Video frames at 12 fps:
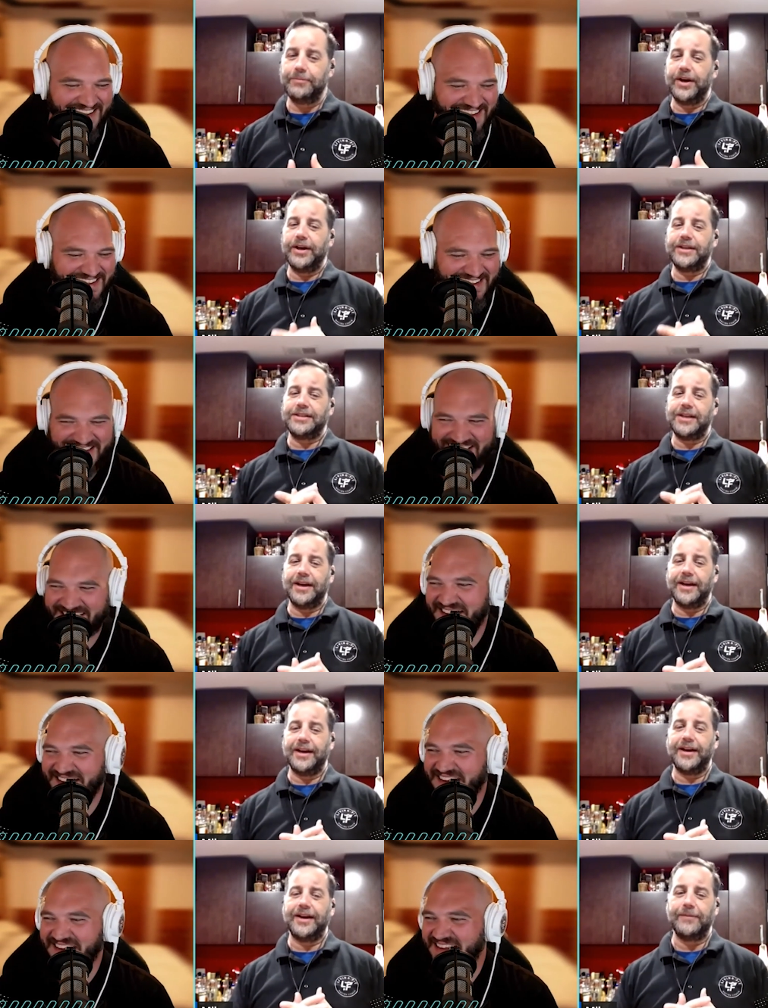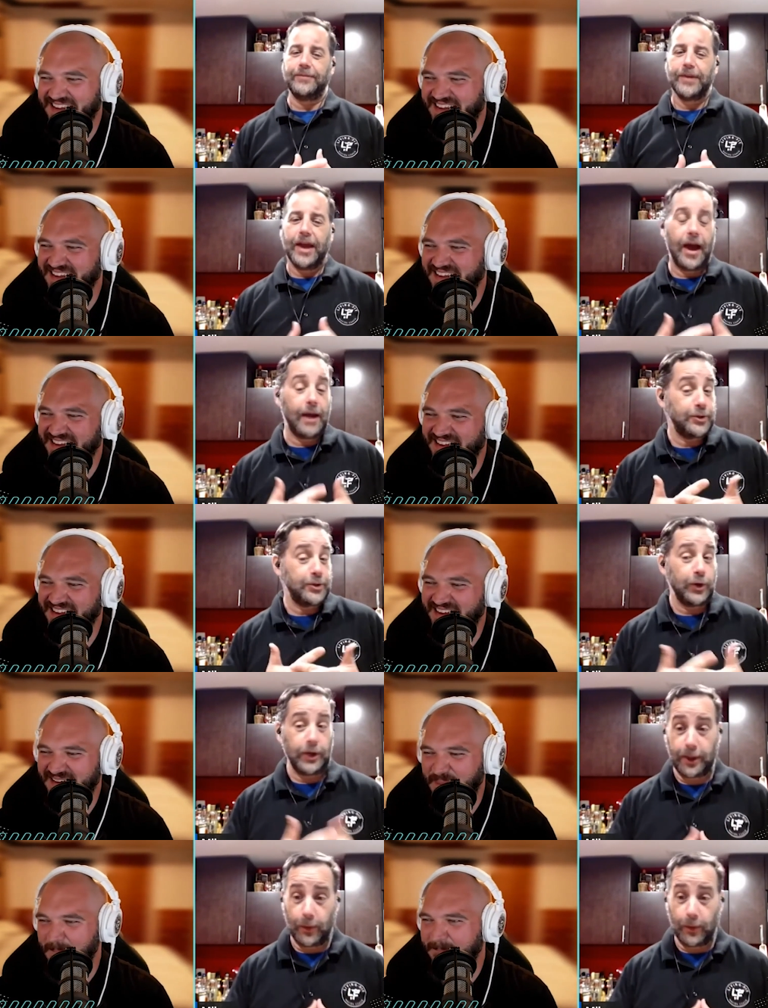Speaker 1: but uh, I'm totally
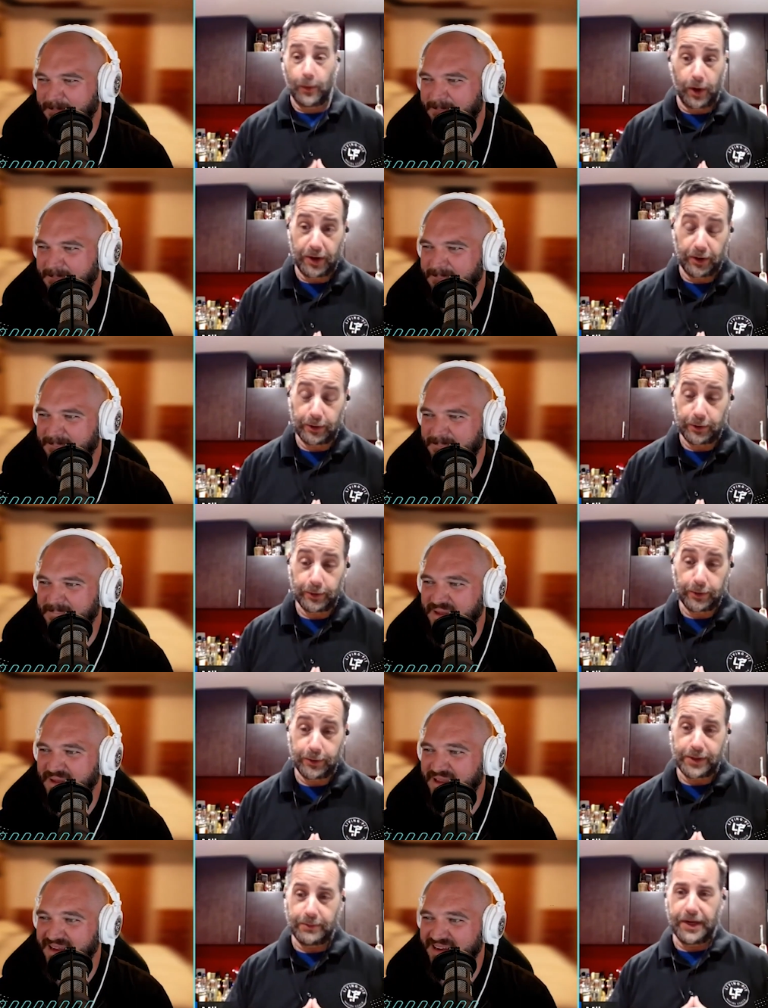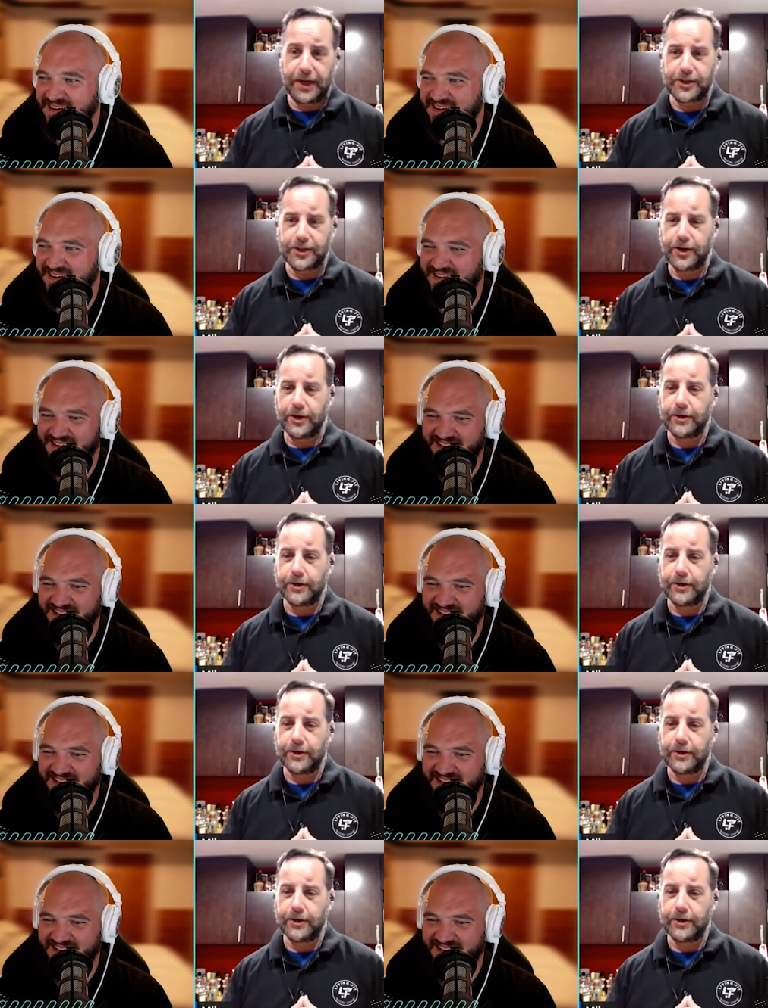going to wear a pair of Lulus in my next show.